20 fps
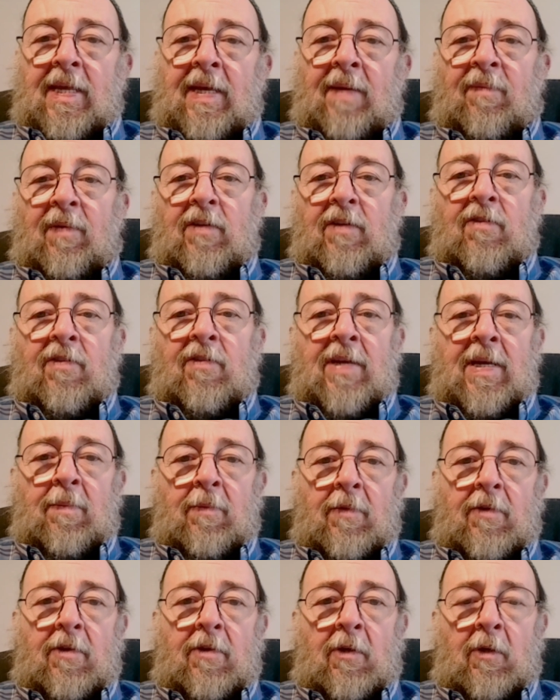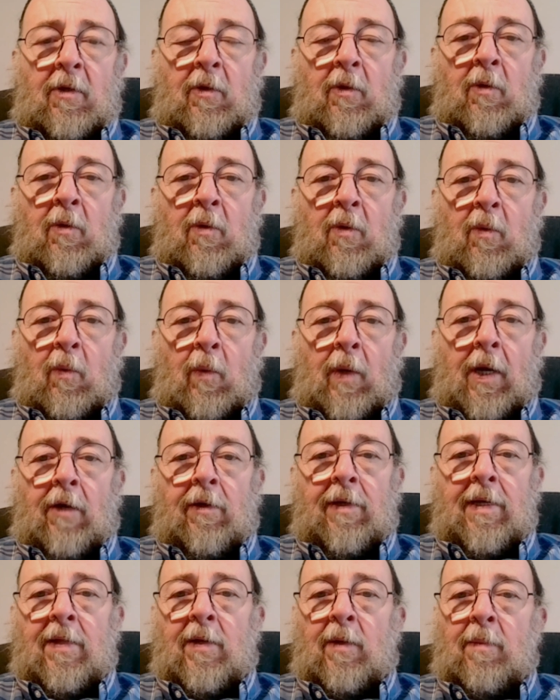If it seems to, we
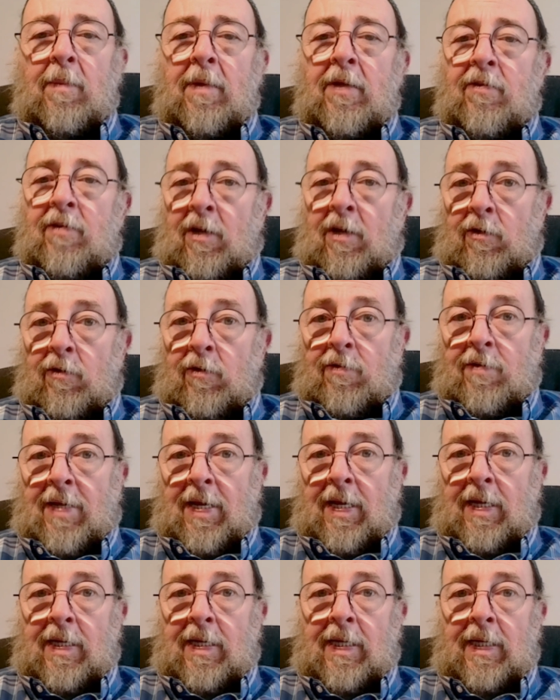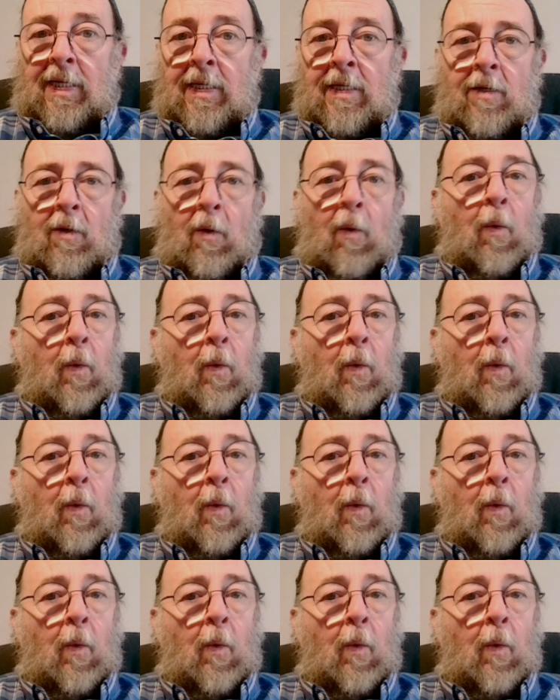are either misunderstanding it